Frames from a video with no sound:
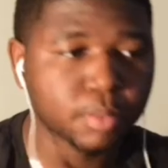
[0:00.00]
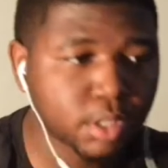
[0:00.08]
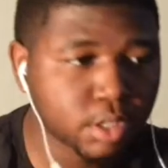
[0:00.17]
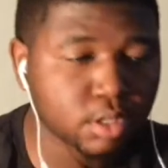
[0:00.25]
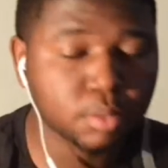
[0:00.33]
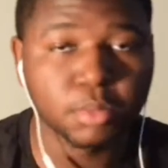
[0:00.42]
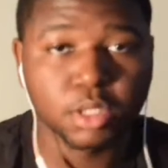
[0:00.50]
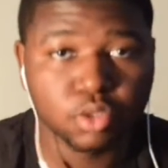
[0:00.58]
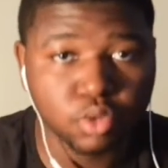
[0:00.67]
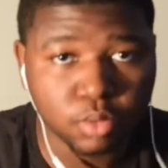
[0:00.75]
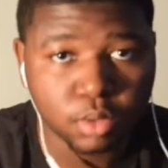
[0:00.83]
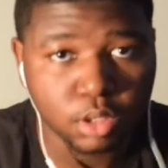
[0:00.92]
Man, it's your man
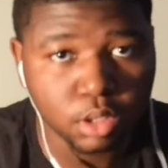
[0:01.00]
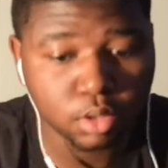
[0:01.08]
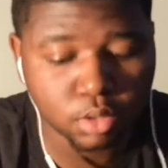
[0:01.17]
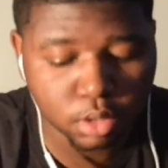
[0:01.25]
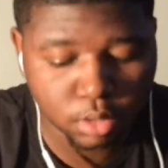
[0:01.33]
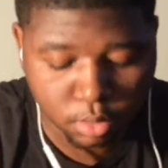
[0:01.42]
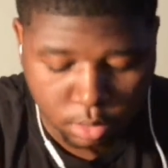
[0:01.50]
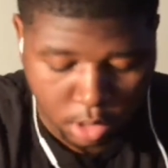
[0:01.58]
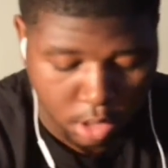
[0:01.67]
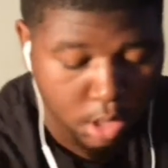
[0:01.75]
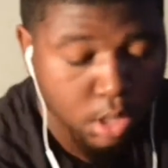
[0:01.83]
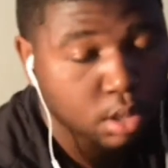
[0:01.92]
Swifty
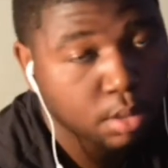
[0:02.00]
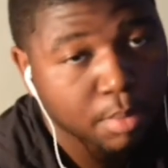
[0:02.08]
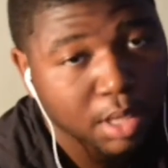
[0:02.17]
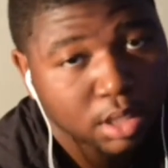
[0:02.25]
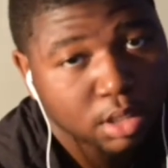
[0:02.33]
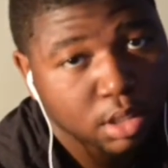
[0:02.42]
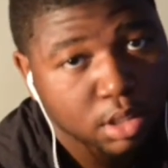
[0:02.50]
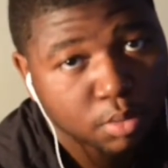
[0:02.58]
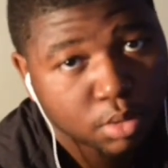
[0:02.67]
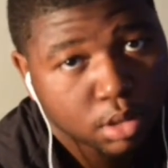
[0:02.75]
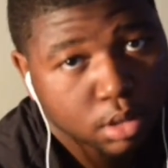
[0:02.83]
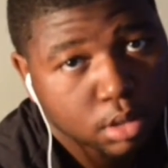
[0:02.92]
JoJo, and I'm back
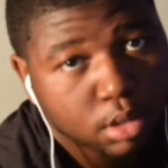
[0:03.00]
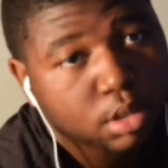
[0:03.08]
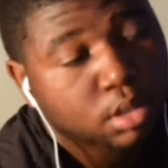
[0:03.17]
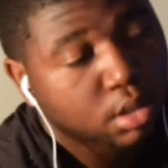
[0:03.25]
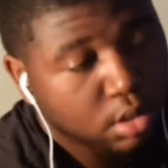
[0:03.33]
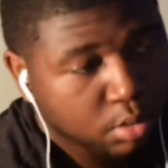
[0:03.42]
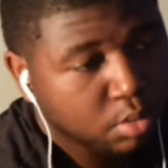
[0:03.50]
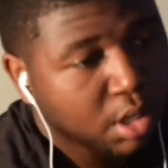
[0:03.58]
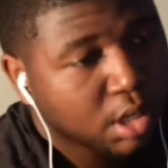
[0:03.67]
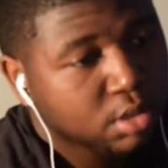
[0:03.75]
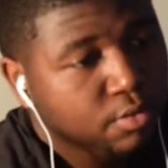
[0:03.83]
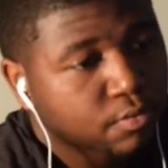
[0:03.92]
again with another
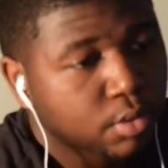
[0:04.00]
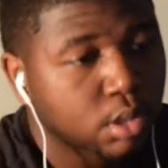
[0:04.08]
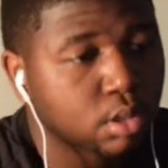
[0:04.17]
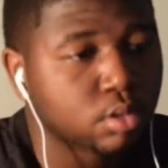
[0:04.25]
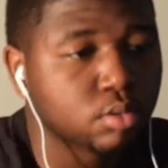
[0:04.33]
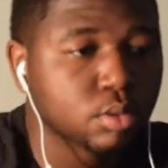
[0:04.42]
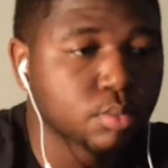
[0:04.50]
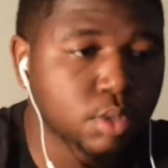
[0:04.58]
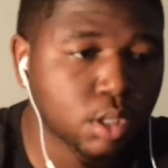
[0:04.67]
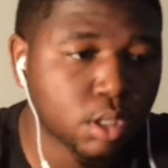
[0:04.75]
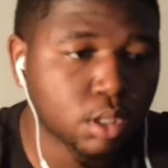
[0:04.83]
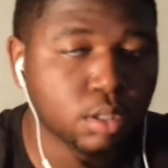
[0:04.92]
reaction video. You know what I'm
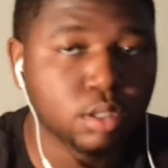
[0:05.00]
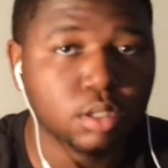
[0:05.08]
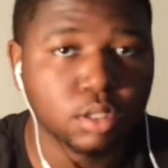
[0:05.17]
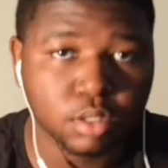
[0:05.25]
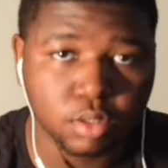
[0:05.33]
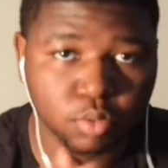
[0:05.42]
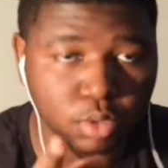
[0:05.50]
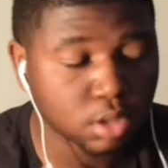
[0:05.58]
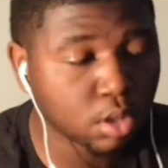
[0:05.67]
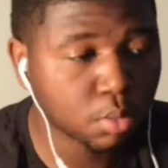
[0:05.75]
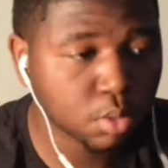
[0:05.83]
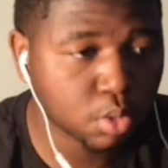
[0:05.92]
saying? This is what
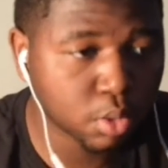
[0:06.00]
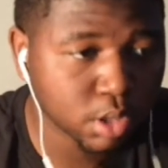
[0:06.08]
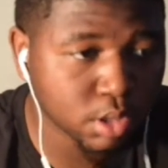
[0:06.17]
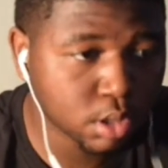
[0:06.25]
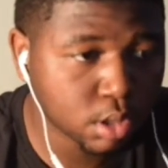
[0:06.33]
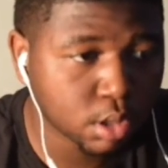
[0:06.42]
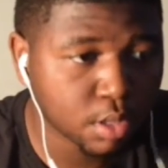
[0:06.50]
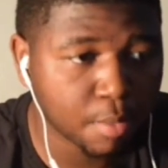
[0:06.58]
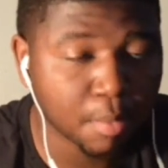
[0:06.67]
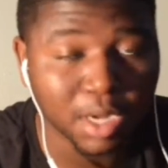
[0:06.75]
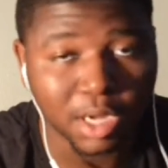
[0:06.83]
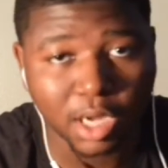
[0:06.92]
y'all requested in
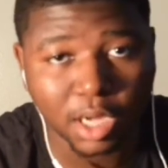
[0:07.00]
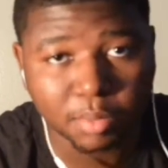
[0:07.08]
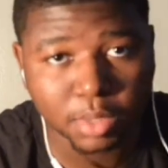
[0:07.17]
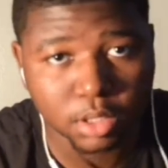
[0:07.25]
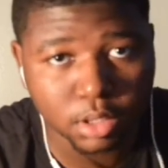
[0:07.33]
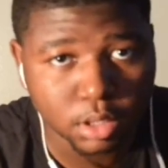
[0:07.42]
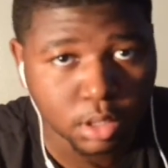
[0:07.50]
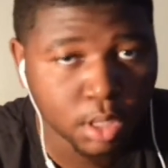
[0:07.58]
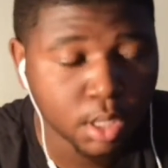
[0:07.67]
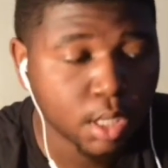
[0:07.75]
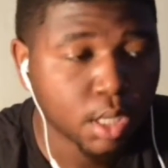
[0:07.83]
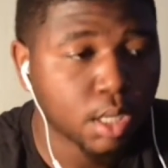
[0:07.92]
my comments,
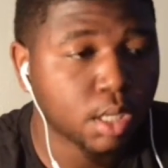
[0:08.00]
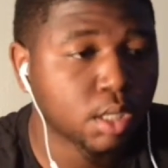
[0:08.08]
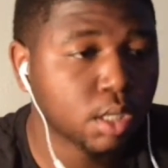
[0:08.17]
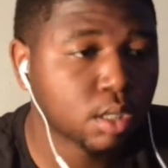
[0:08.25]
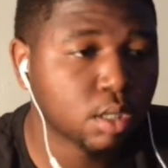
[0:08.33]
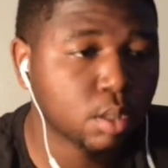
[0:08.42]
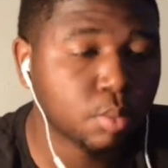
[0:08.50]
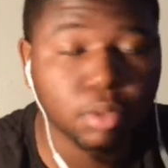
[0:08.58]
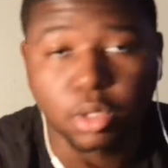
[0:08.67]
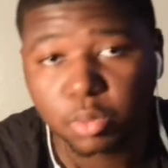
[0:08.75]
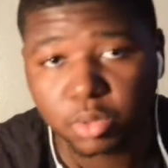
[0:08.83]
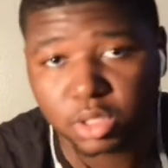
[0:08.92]
and that
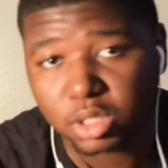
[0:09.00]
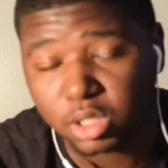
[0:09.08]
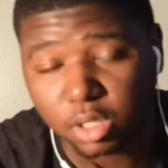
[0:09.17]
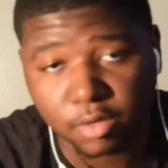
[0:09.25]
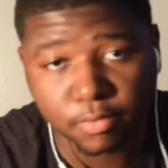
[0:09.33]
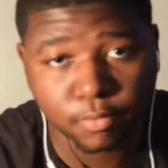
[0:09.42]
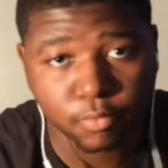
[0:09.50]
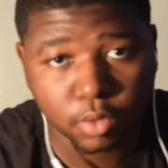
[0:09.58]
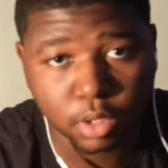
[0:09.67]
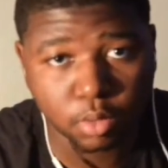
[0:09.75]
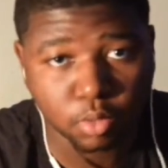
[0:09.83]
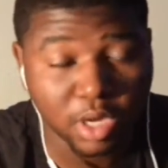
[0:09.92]
pull up with the stick
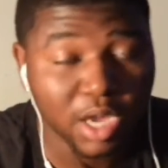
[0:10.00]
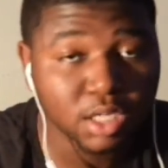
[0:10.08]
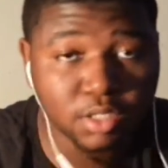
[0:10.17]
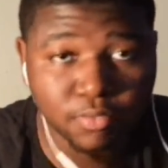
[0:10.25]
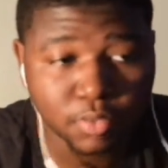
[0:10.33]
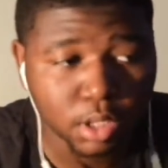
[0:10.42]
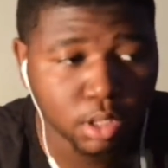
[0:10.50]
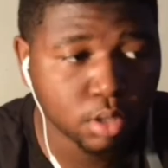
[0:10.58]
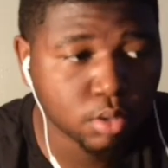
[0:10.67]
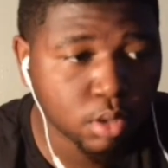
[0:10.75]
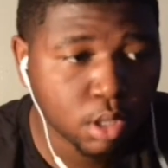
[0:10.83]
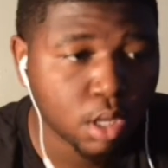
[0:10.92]
reaction
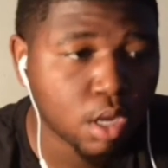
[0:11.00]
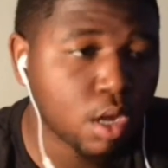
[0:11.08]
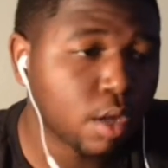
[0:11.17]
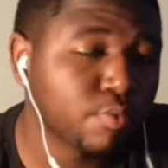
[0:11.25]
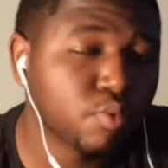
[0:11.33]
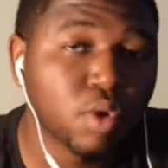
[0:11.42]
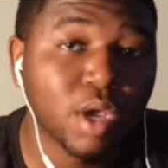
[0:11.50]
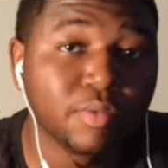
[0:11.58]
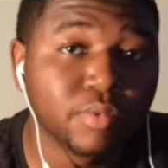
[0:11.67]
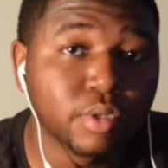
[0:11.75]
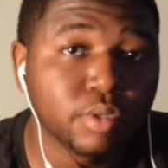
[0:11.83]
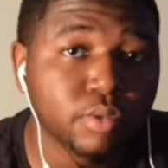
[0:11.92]
video. If you
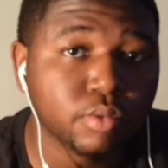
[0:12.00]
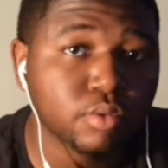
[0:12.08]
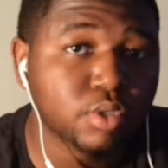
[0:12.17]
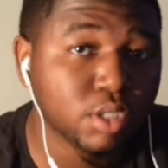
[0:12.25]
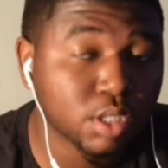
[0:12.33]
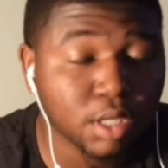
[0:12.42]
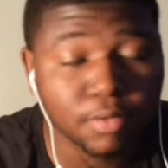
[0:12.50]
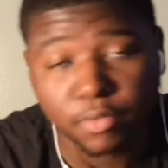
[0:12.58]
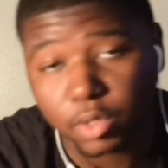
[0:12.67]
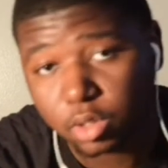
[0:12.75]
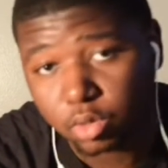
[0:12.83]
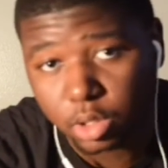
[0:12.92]
haven't seen that
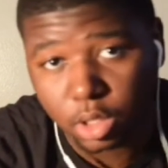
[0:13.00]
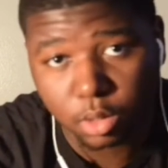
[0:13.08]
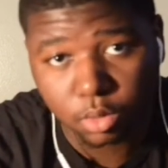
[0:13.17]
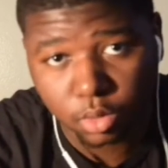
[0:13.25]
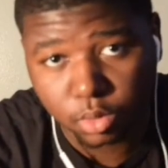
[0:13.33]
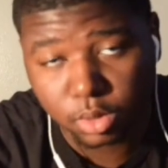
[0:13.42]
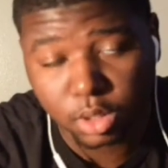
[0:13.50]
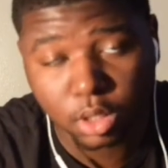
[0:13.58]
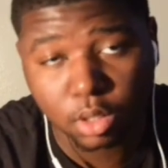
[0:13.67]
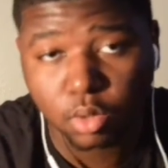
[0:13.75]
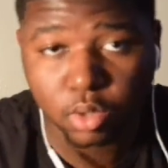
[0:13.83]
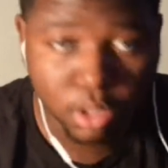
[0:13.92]
video yet, you know what I'm
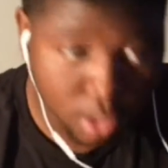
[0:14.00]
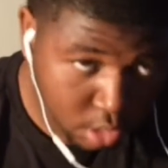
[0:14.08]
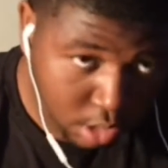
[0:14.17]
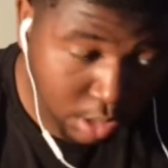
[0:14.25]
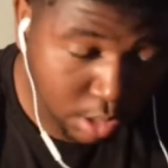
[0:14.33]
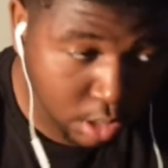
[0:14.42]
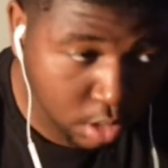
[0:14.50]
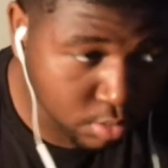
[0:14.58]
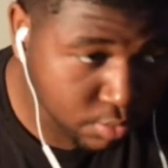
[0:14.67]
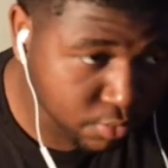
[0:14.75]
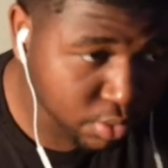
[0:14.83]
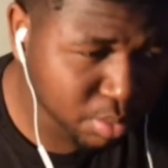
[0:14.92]
saying, go ahead and check it out.
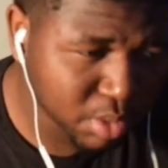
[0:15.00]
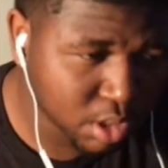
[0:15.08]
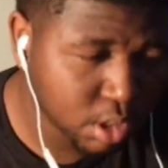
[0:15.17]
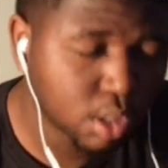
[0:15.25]
You feel me?